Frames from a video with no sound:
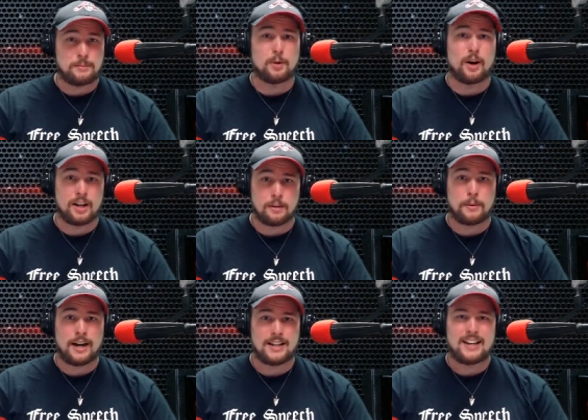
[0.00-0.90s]

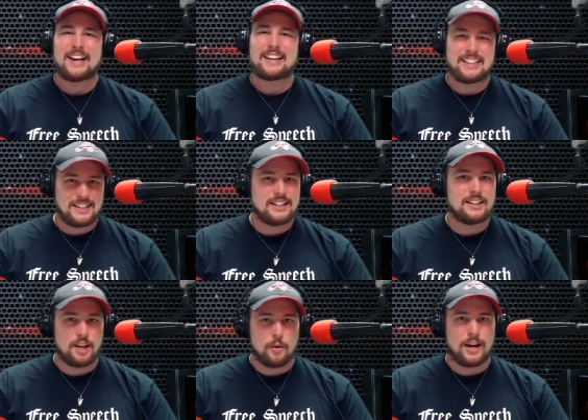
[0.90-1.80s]
occupied, you need
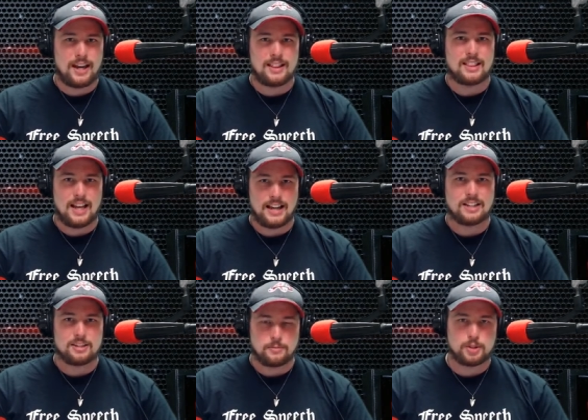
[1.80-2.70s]
to go ahead and like
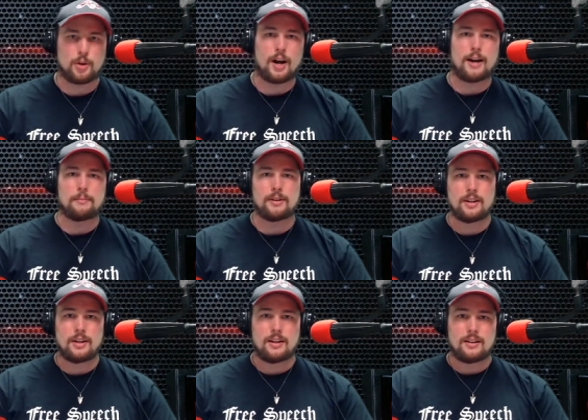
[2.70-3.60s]
and subscribe.
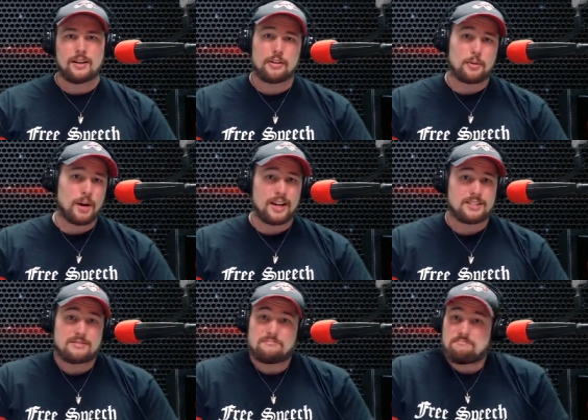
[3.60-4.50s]

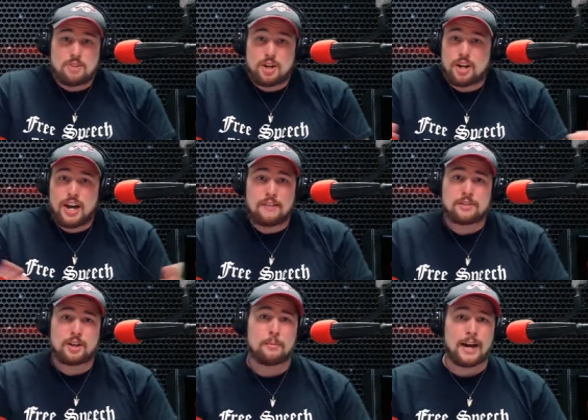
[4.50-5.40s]
Otherwise, you're going to have
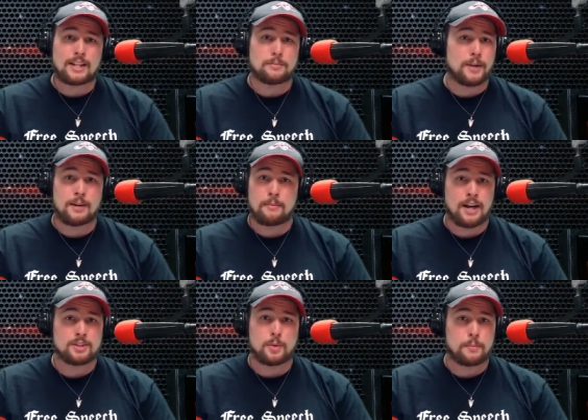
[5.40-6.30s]
to go back to playing
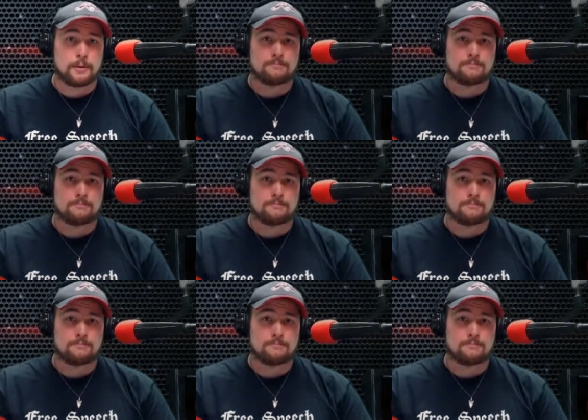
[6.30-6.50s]
Minesweeper.